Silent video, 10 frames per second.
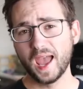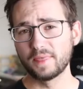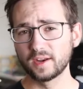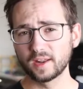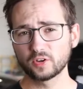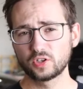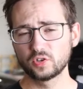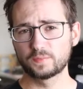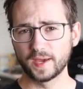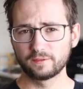And then another
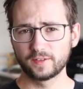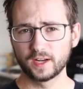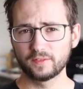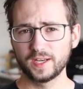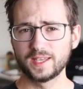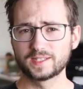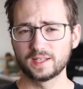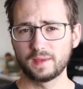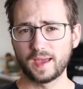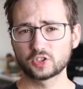huge benefit of it is
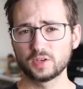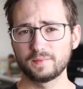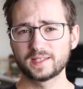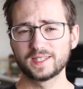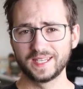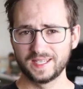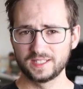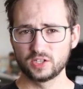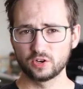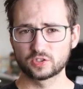it actually makes it
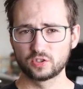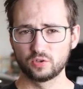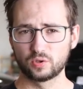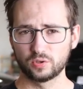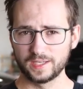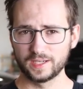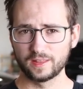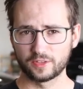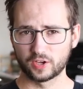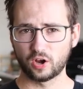easier to clean
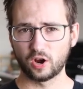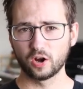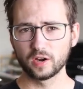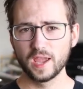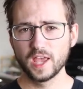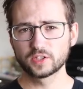the car.